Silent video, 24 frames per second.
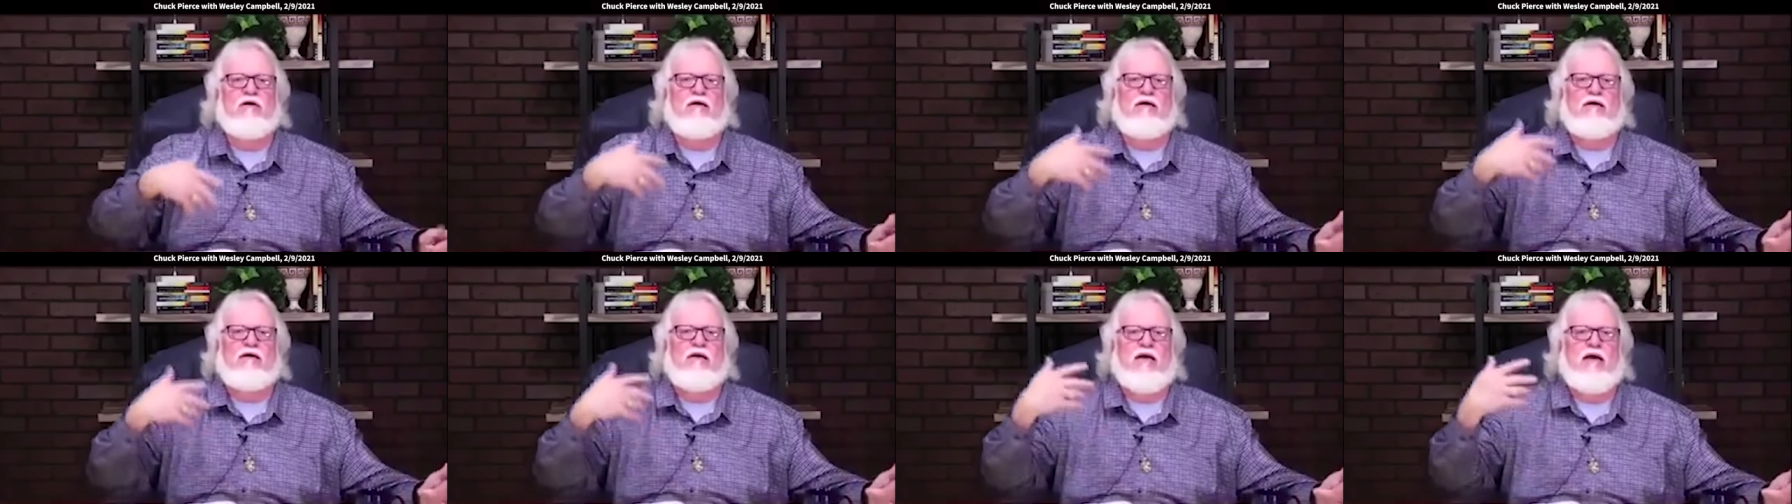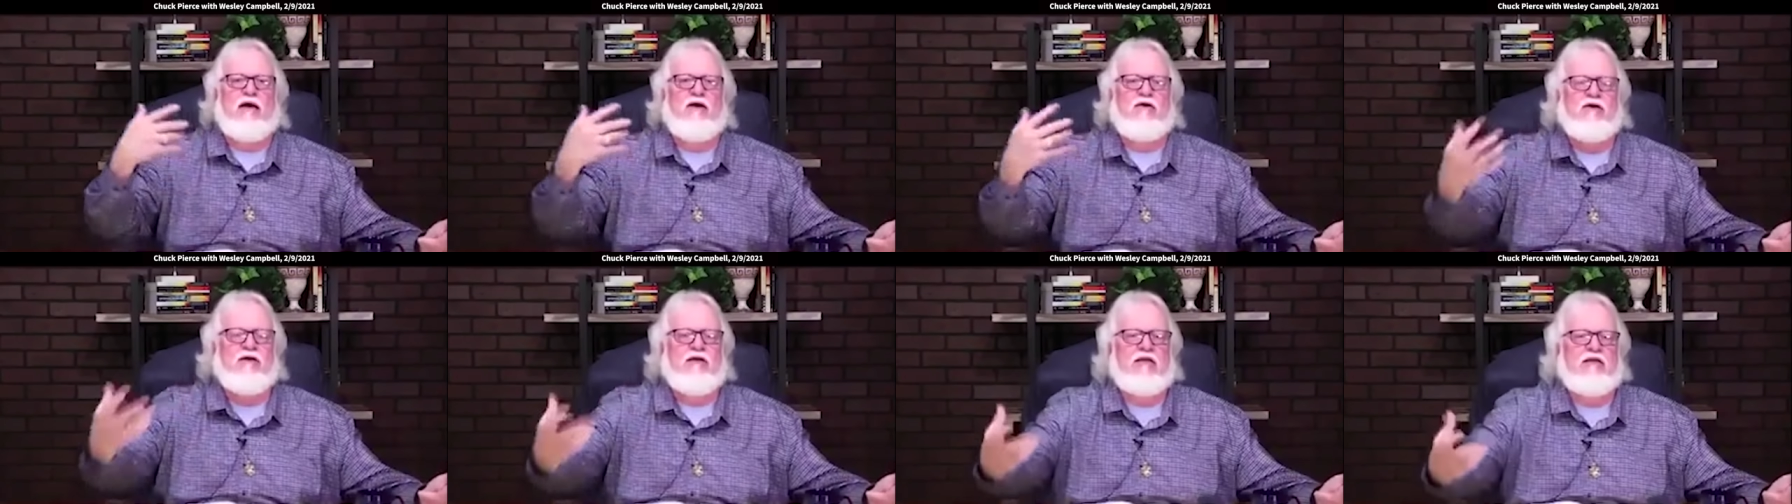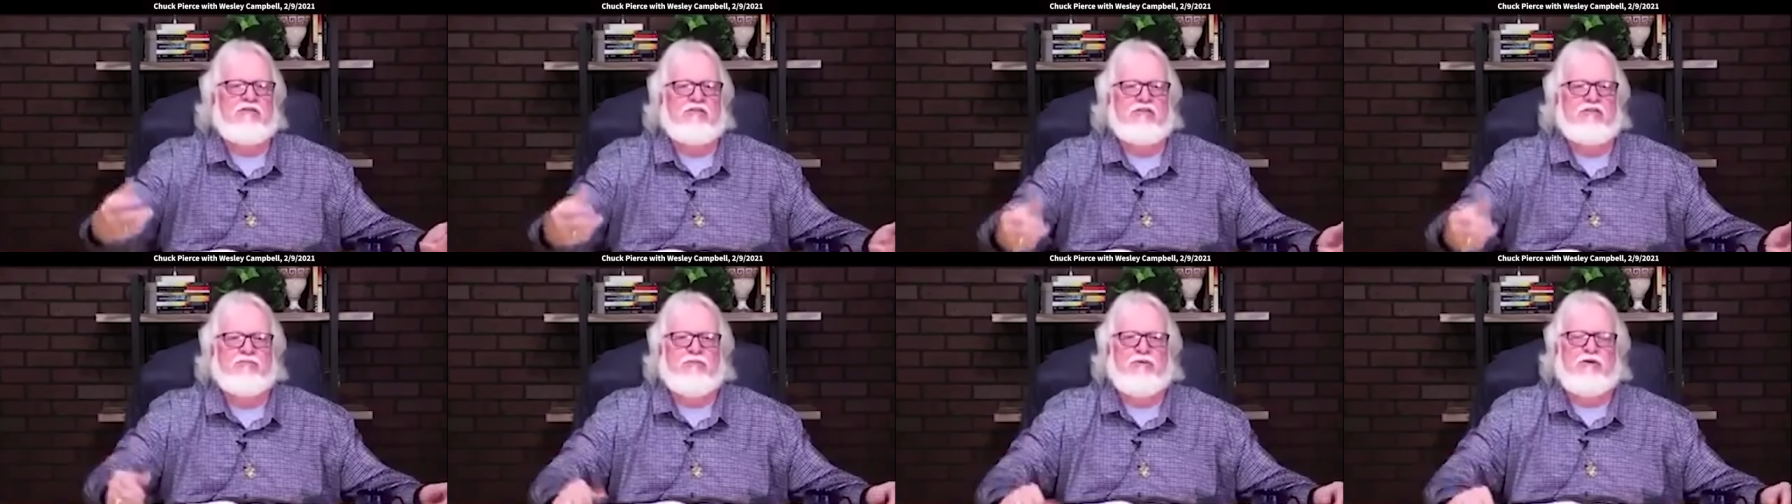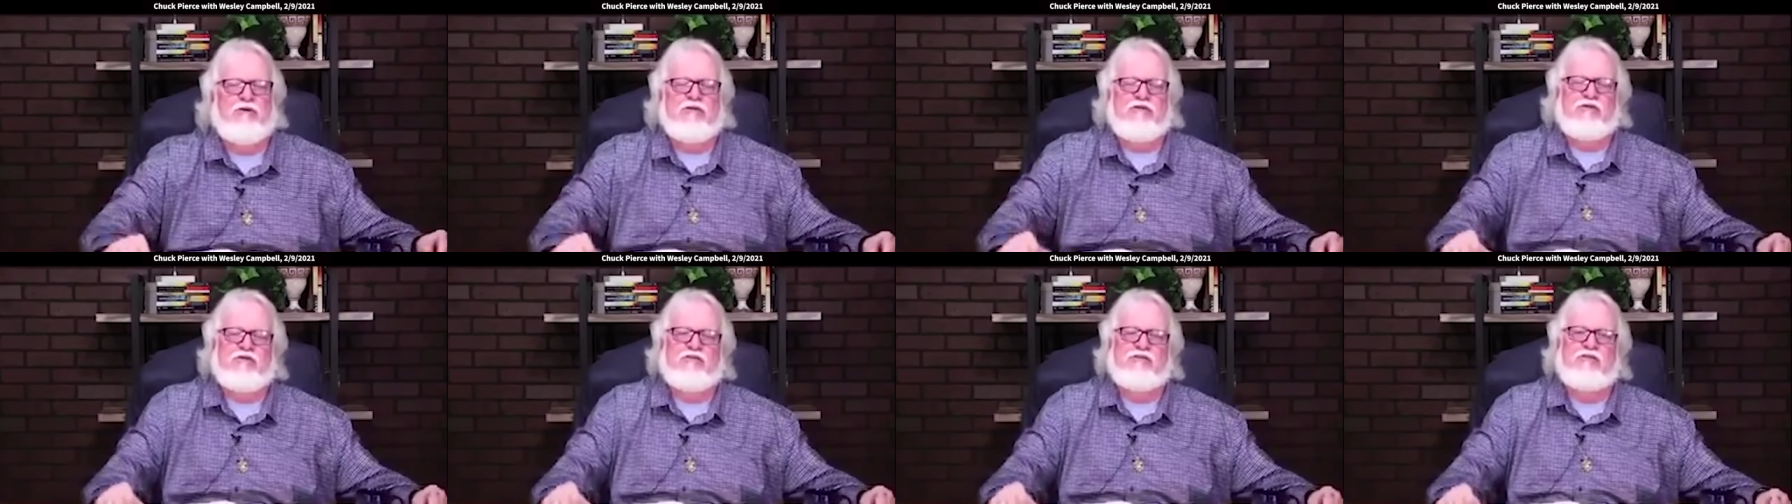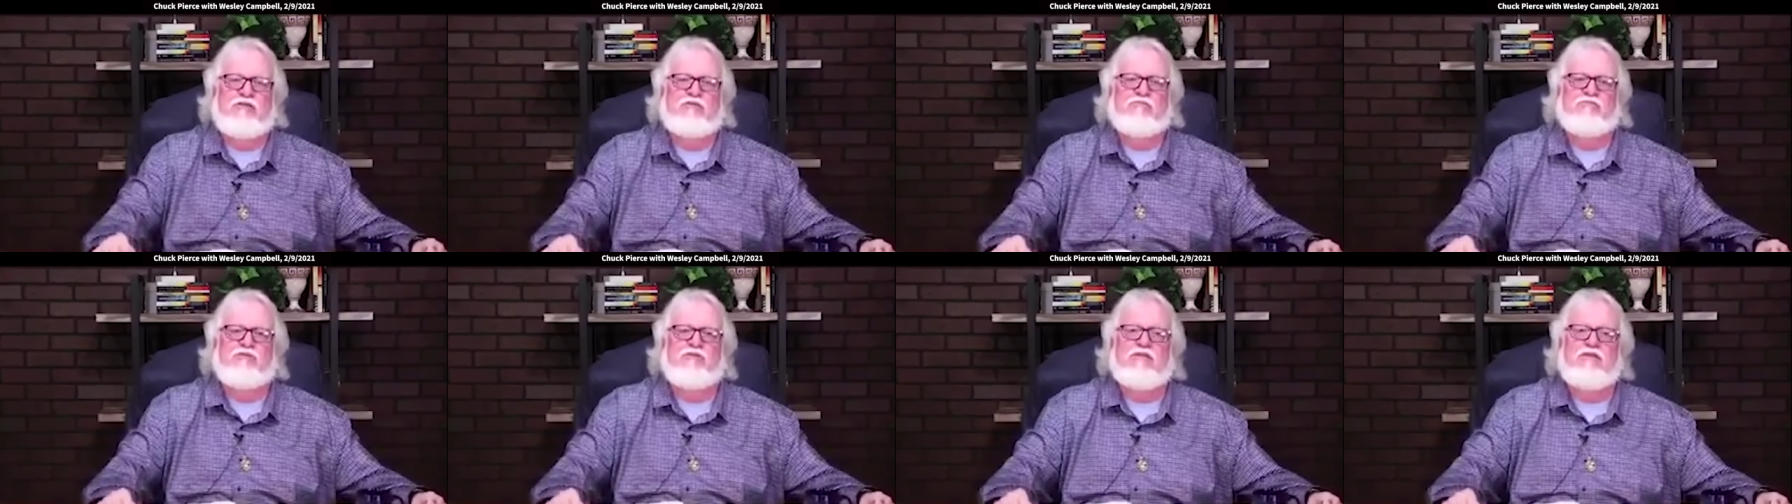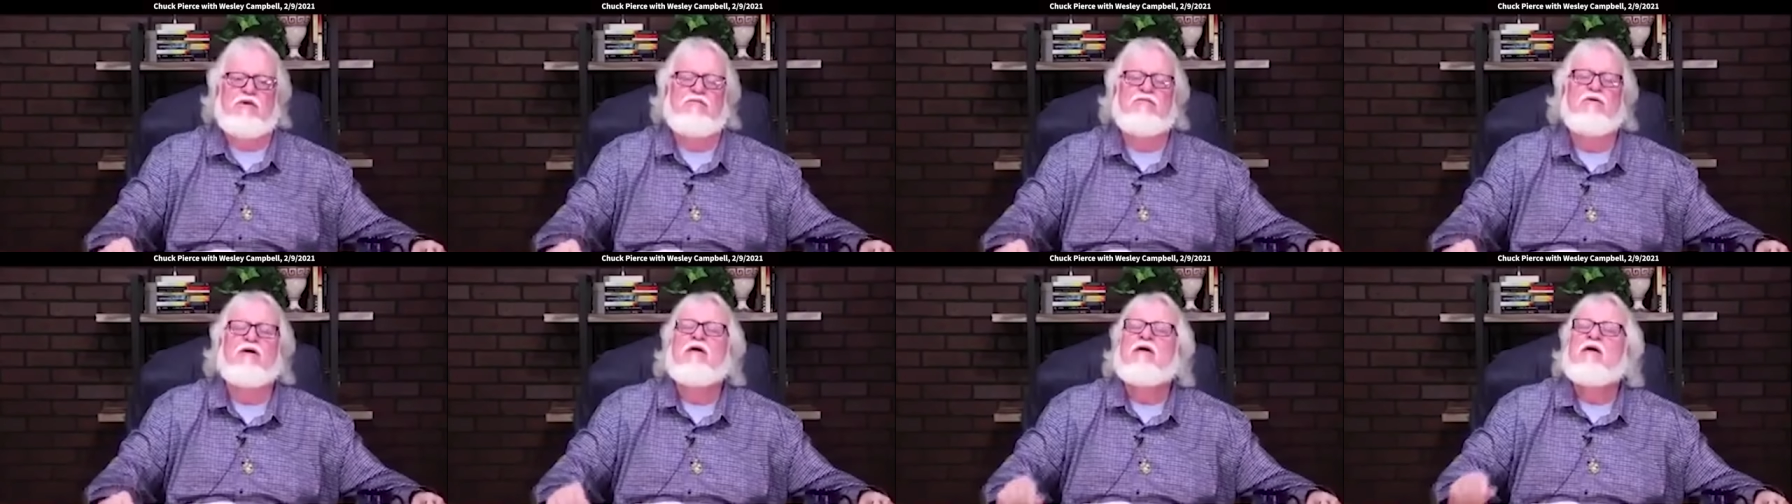and how he expresses
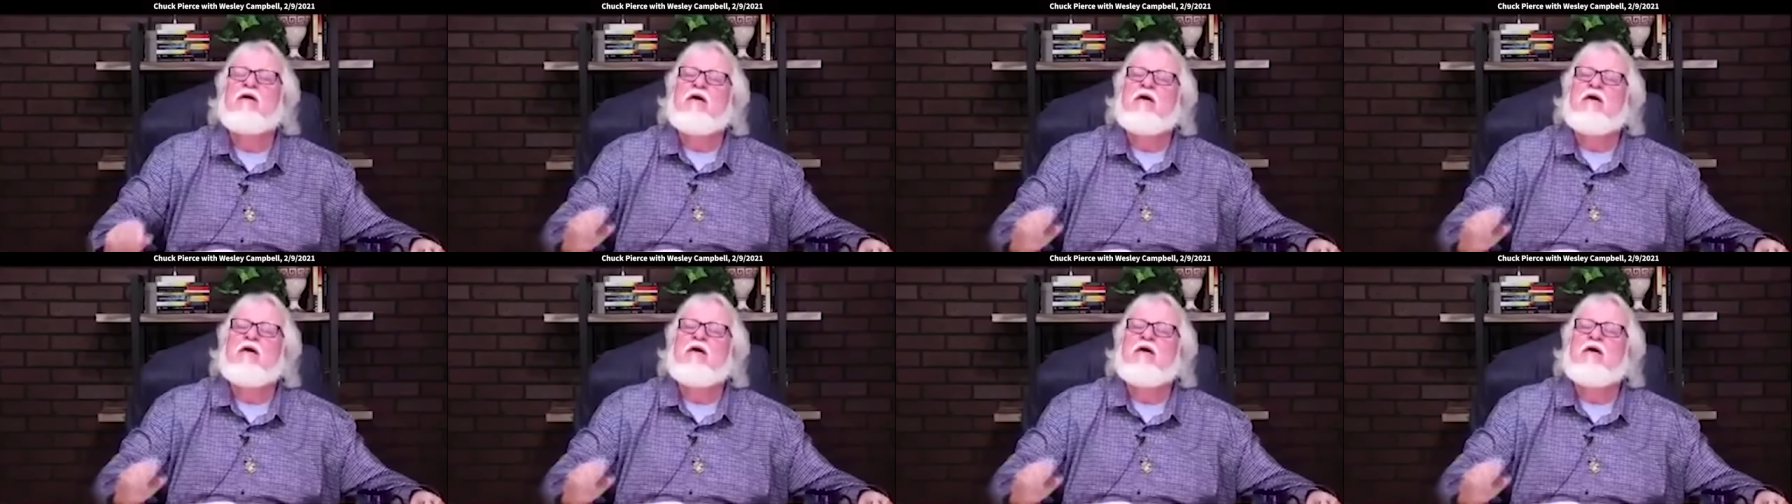himself.